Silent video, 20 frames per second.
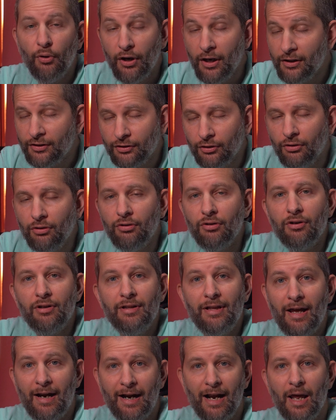That's why
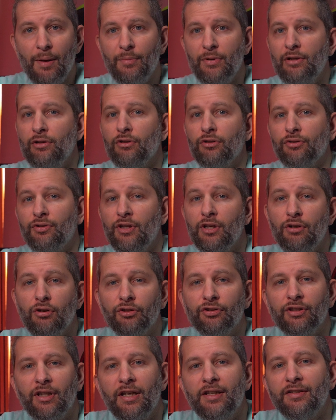RAM and
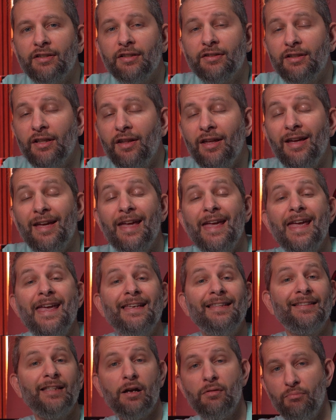SSDs are so
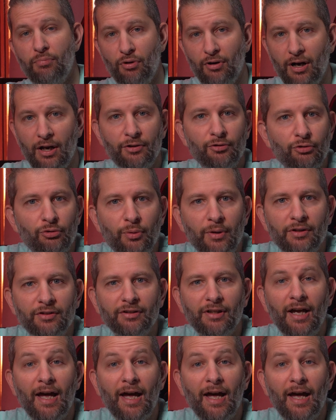expensive right now.